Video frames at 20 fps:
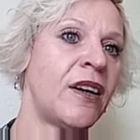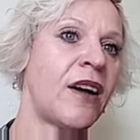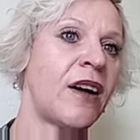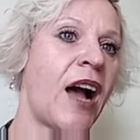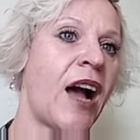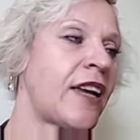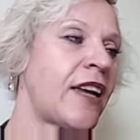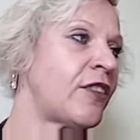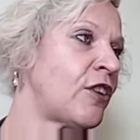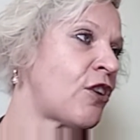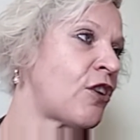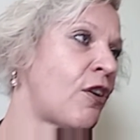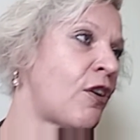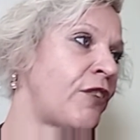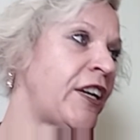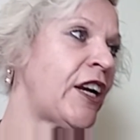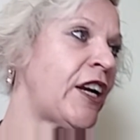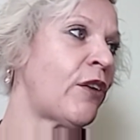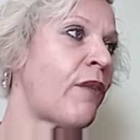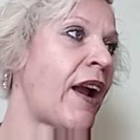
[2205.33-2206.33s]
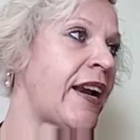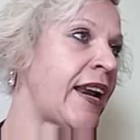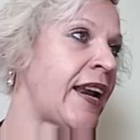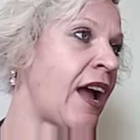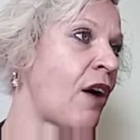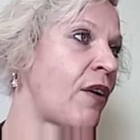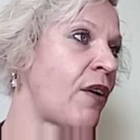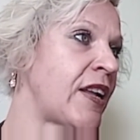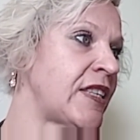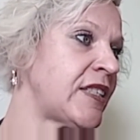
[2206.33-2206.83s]
I can look over here right
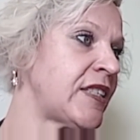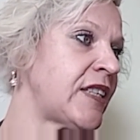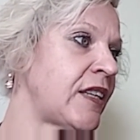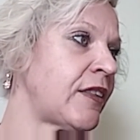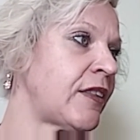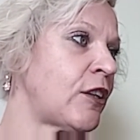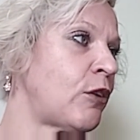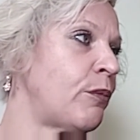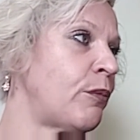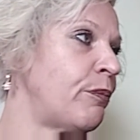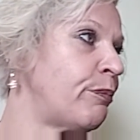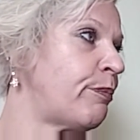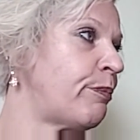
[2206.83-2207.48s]
now and see little